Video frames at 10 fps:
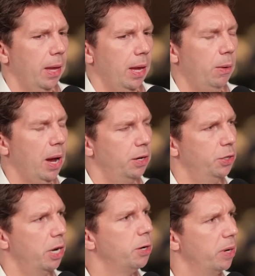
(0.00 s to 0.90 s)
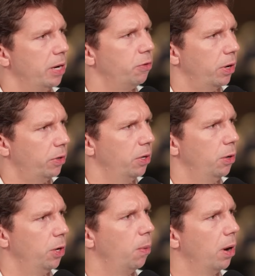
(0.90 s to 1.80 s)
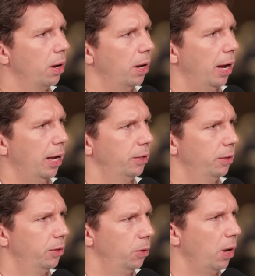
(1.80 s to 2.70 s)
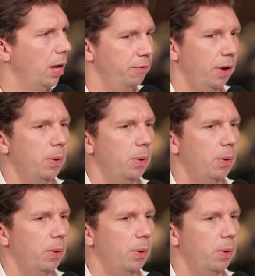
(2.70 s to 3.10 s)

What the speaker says: he had a genuine interest in who you were and your life.